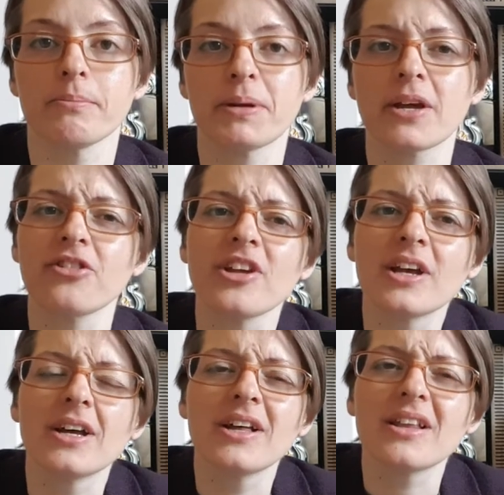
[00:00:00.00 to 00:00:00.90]
Because
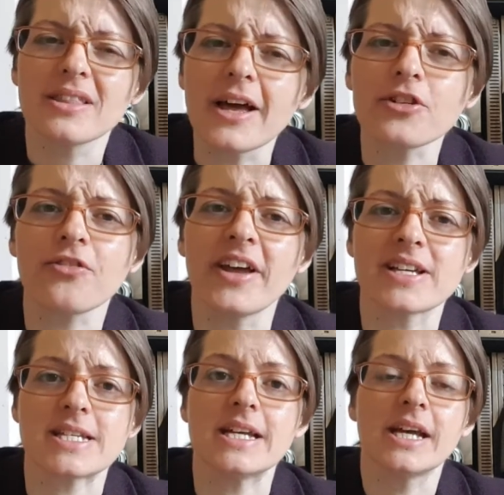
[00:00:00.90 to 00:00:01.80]
let's
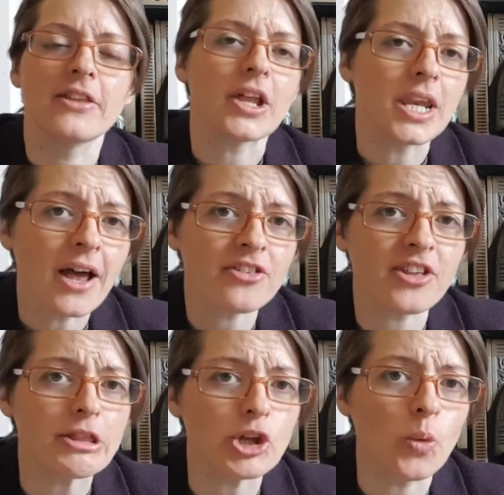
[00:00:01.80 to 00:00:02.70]
face it, the last
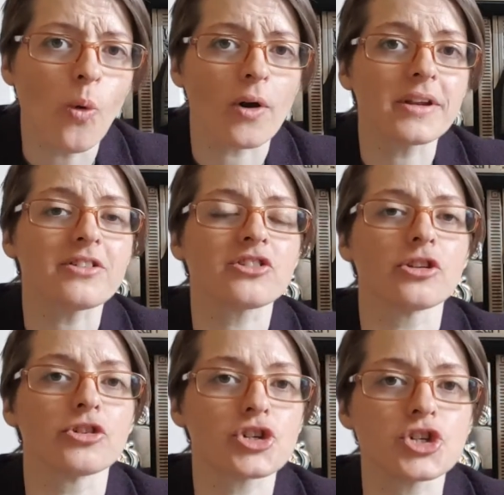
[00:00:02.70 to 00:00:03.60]
thing that you want is to
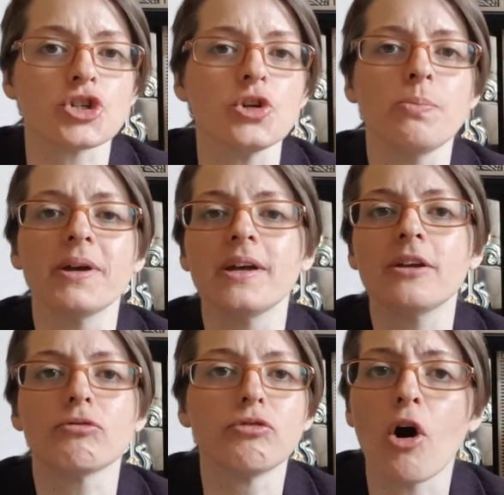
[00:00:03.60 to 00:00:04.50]
look
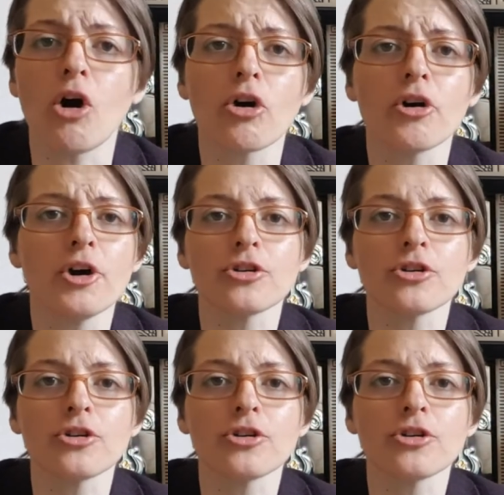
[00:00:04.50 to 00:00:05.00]
stupid, wrong,